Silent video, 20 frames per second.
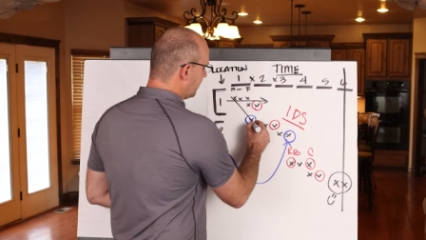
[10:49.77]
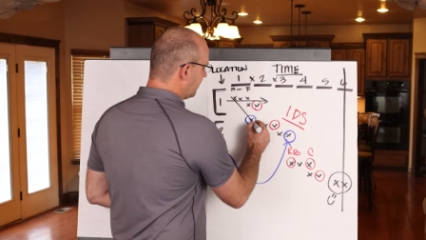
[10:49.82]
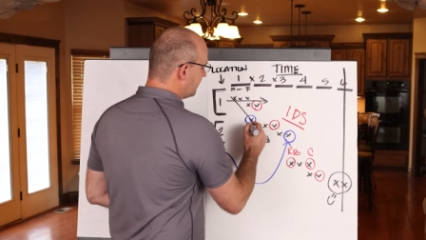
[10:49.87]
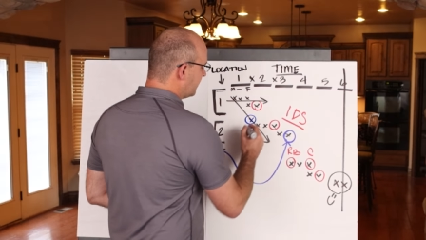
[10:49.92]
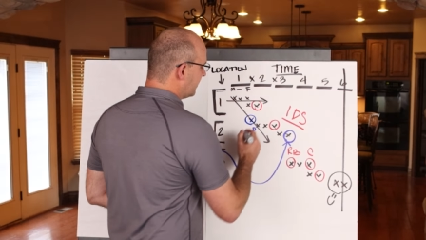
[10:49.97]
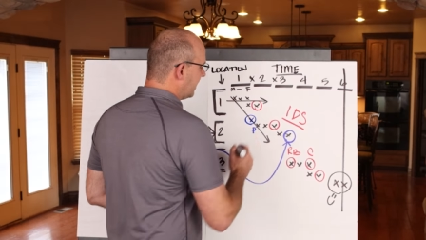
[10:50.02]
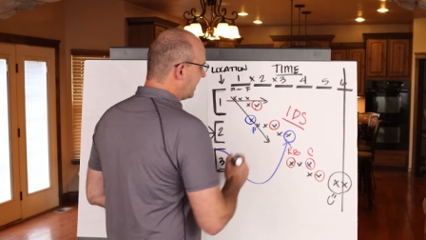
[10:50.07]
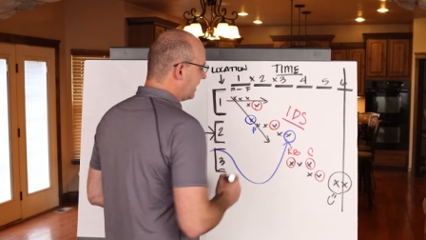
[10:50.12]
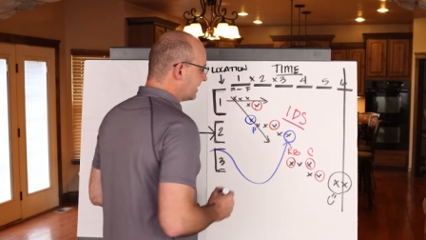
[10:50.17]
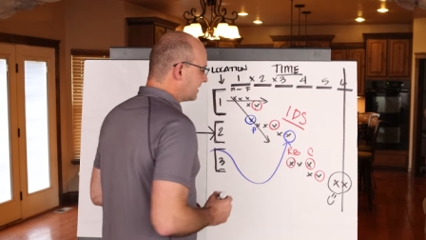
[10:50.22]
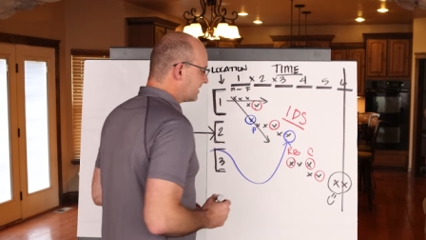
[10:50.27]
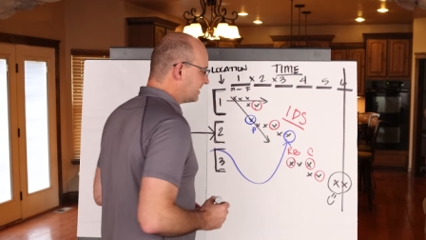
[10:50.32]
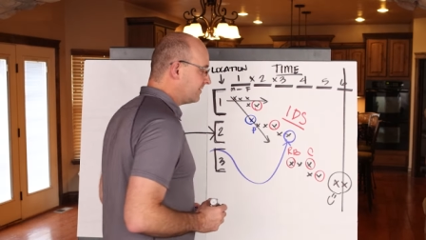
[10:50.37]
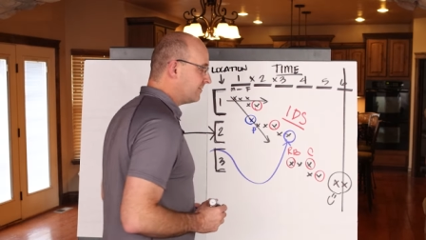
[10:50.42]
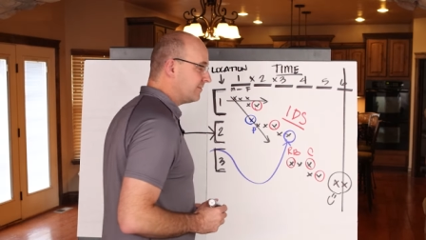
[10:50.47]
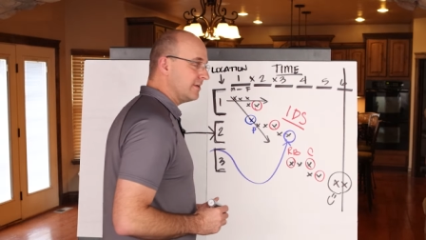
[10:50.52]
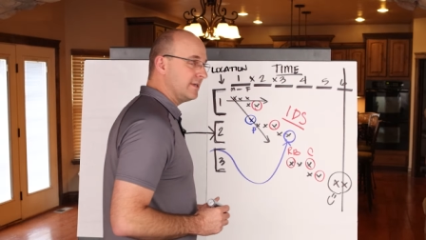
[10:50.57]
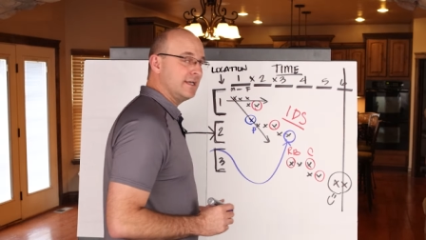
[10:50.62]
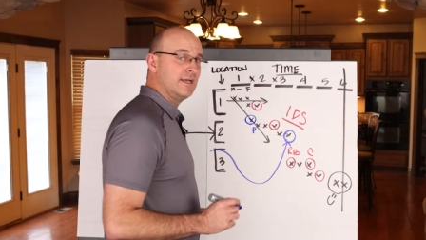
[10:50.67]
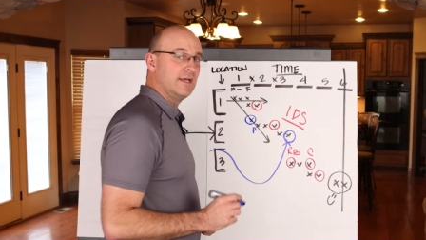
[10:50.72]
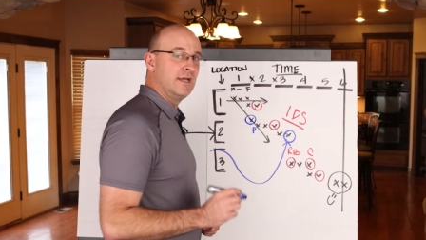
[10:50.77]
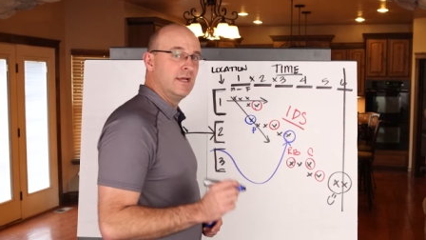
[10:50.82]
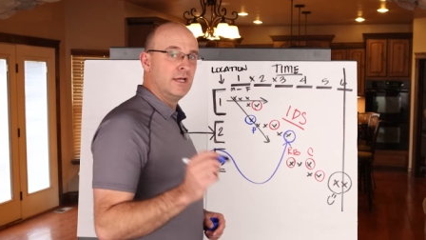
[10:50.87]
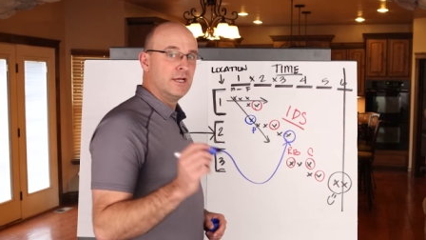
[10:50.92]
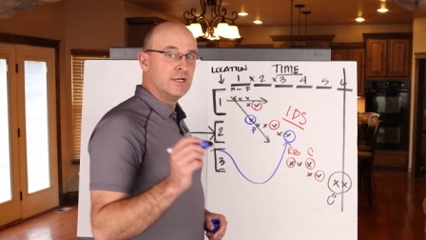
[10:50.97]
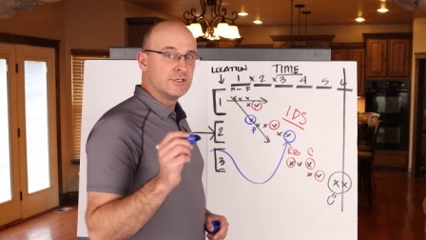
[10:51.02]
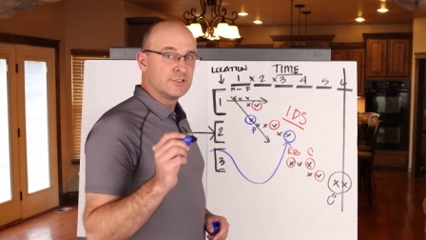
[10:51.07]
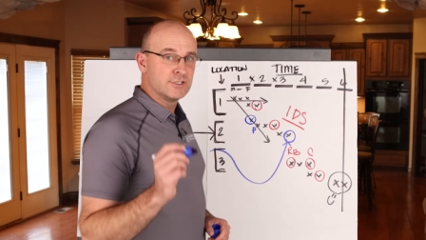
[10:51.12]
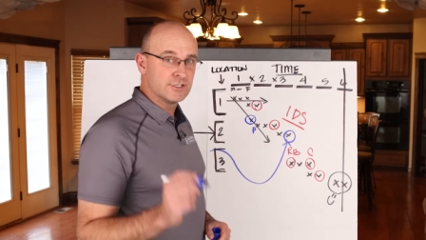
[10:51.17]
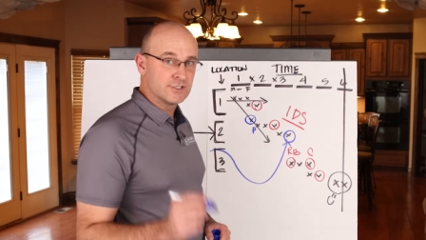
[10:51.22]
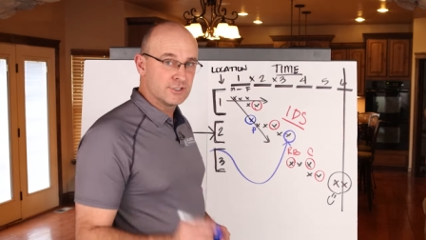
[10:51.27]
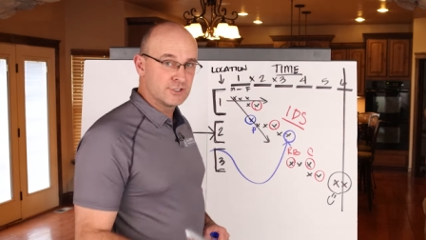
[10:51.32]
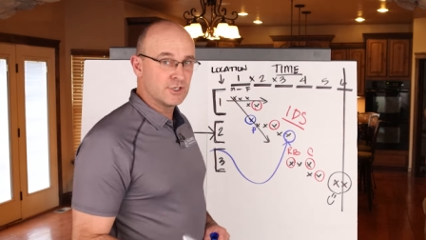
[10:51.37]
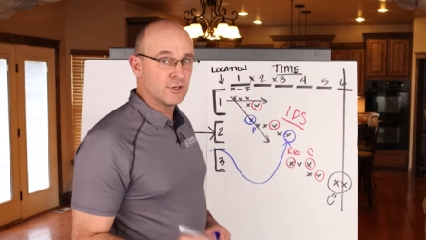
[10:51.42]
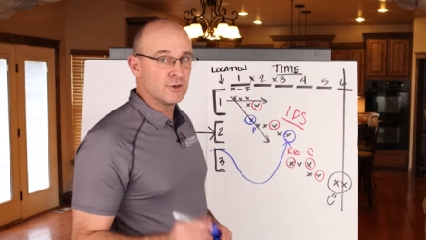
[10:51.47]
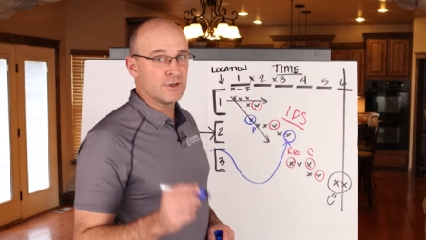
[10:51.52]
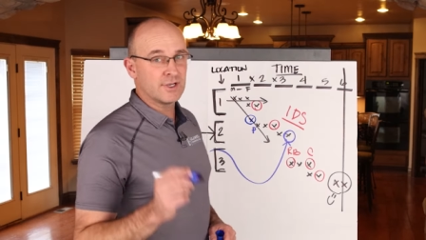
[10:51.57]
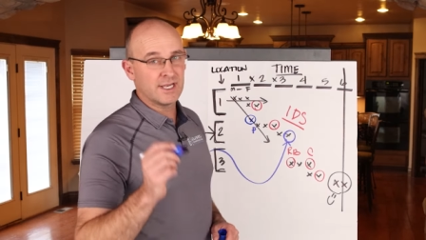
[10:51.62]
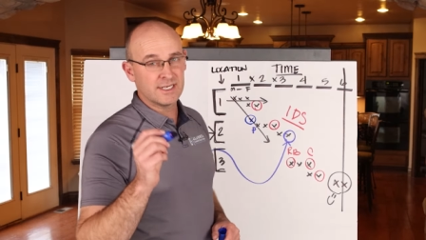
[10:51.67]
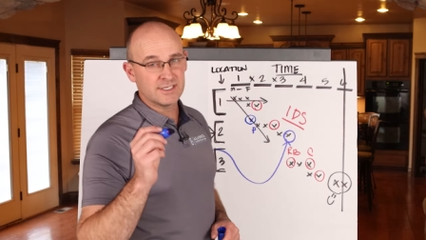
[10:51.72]
own activity to
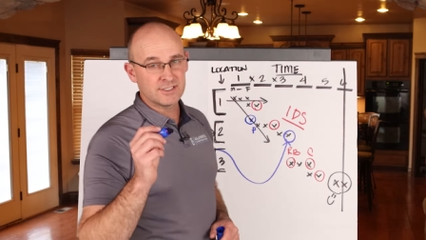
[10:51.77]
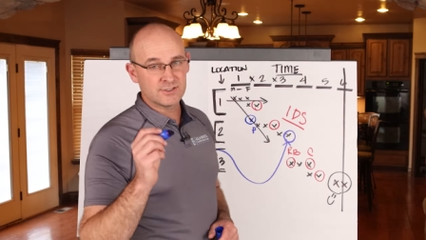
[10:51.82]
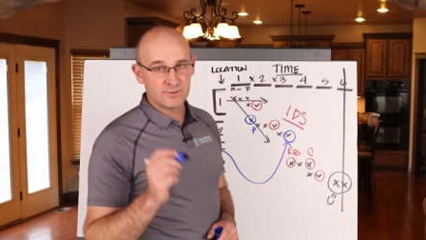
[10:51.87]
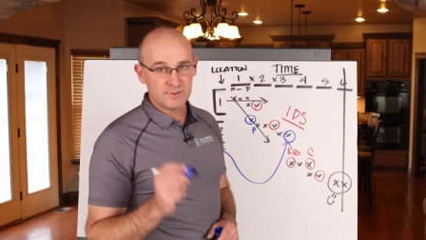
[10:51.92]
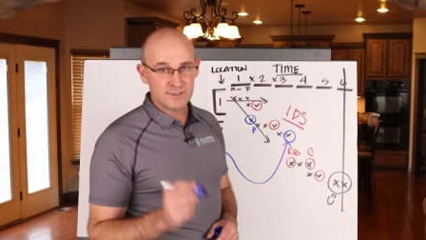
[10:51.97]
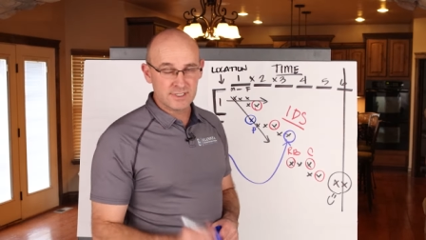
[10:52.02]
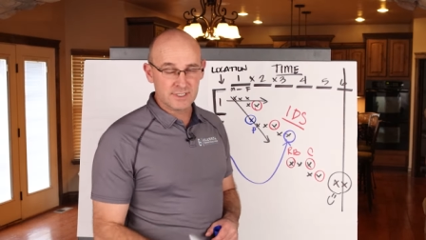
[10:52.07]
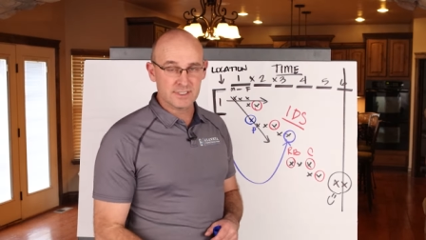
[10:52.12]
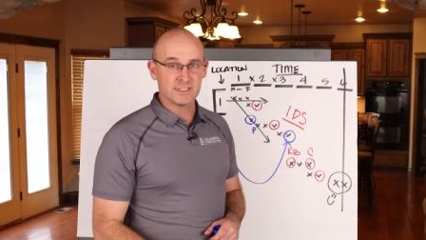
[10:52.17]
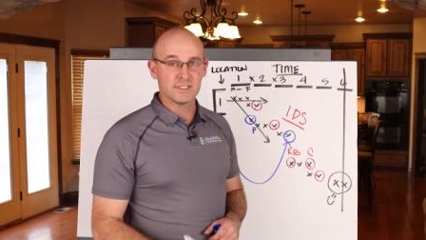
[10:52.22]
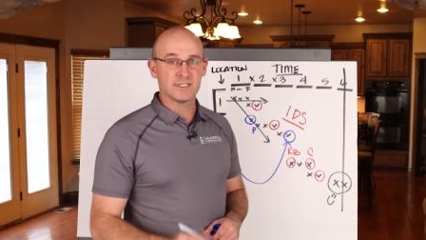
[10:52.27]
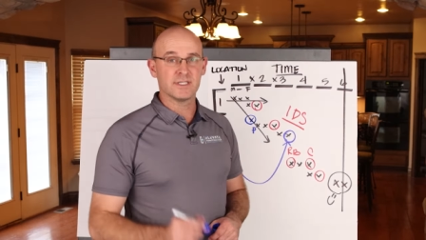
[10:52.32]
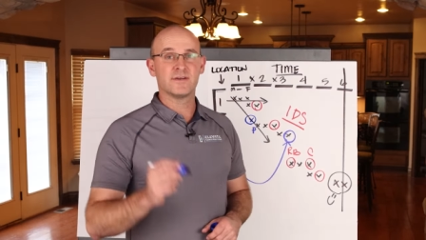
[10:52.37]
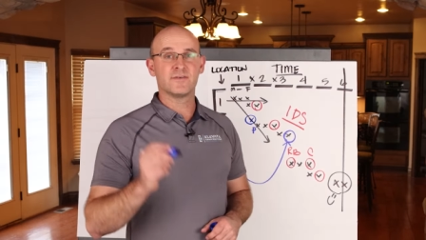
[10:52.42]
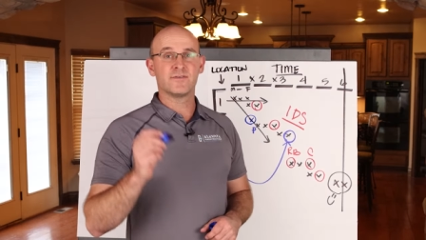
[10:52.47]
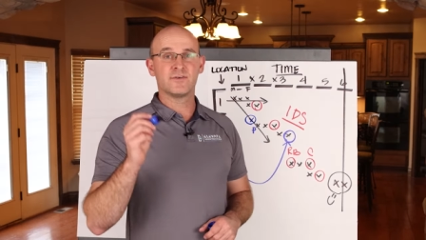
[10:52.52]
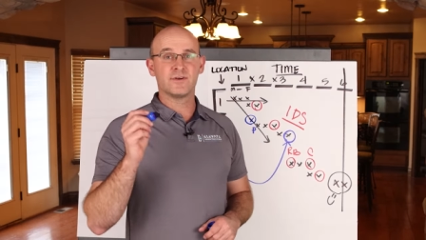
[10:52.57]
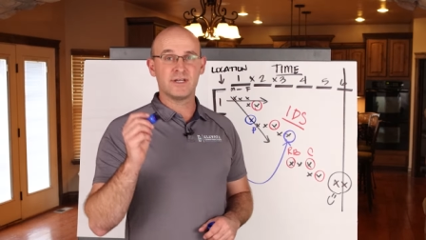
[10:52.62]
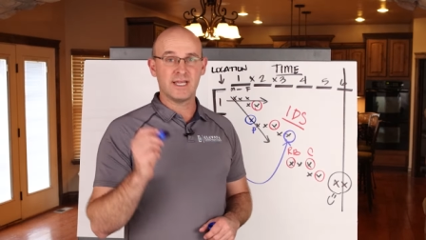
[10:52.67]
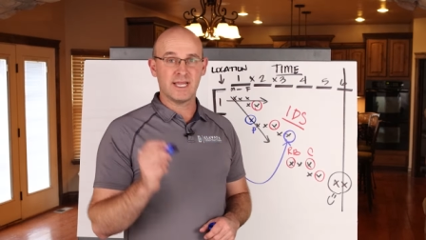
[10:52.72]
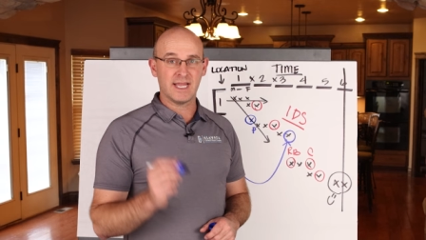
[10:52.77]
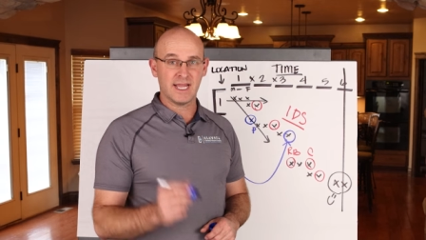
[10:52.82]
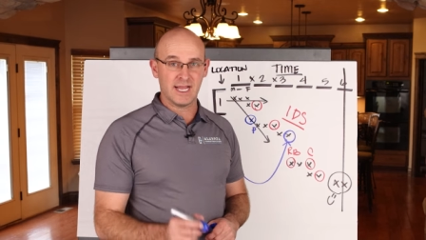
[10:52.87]
showcase when the delivery